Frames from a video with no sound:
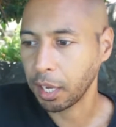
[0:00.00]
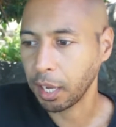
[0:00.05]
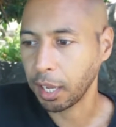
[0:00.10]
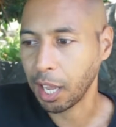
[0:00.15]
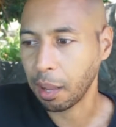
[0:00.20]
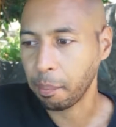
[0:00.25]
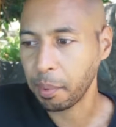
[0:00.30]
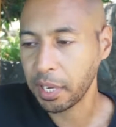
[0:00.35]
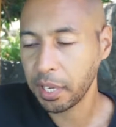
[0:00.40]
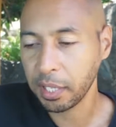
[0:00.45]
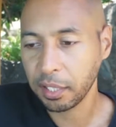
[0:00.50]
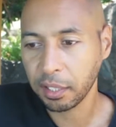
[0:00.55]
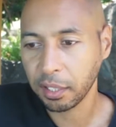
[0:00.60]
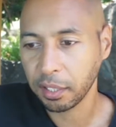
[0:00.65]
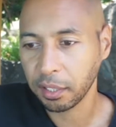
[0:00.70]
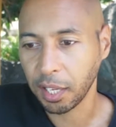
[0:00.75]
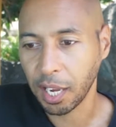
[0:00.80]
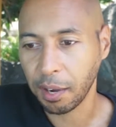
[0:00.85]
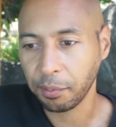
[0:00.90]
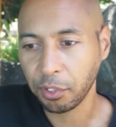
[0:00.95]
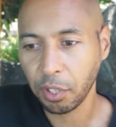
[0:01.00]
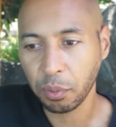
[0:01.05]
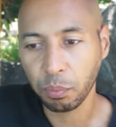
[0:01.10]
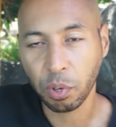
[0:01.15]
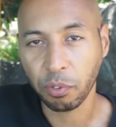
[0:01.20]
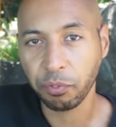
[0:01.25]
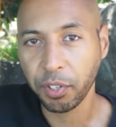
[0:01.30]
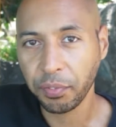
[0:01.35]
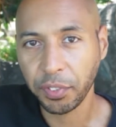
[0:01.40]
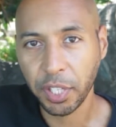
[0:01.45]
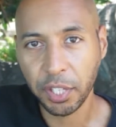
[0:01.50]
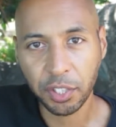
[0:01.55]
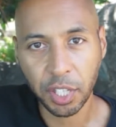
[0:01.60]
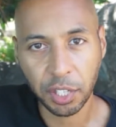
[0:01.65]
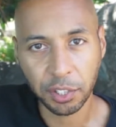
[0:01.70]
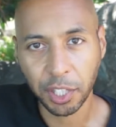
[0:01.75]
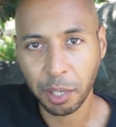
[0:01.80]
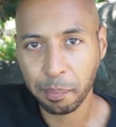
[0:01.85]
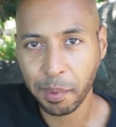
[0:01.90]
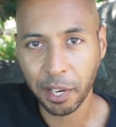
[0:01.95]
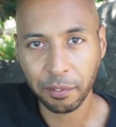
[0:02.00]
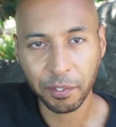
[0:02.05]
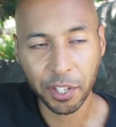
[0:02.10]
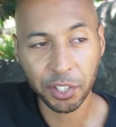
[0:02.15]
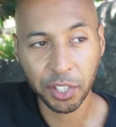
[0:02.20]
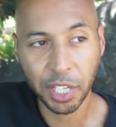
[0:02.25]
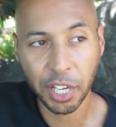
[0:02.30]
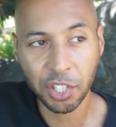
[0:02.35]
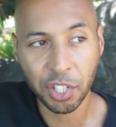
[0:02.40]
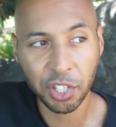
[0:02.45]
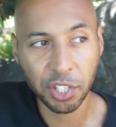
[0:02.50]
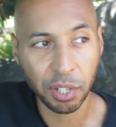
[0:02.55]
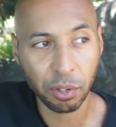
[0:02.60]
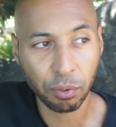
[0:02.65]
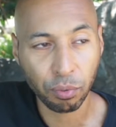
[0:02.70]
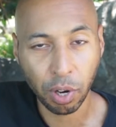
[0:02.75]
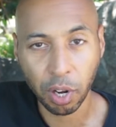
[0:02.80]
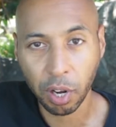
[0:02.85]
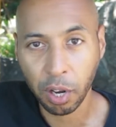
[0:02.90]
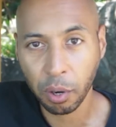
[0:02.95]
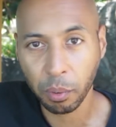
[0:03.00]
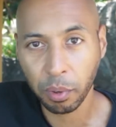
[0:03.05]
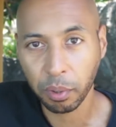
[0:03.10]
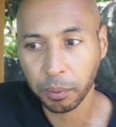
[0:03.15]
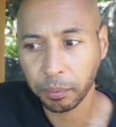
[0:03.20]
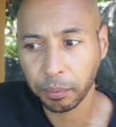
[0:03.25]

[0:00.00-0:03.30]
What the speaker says: I mean, I've done what, 15, 16 manifestations in a row,